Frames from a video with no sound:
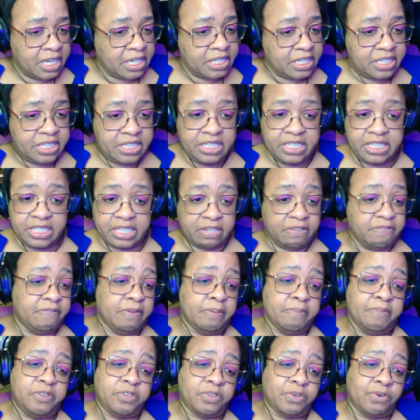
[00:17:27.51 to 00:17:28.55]

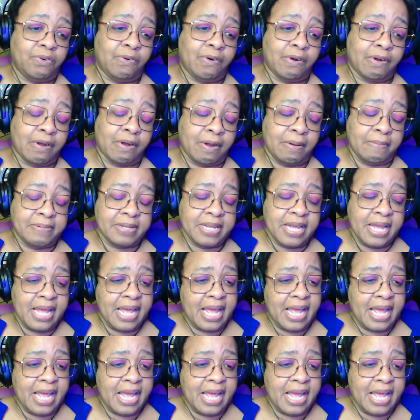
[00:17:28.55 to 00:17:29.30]
self-absorbed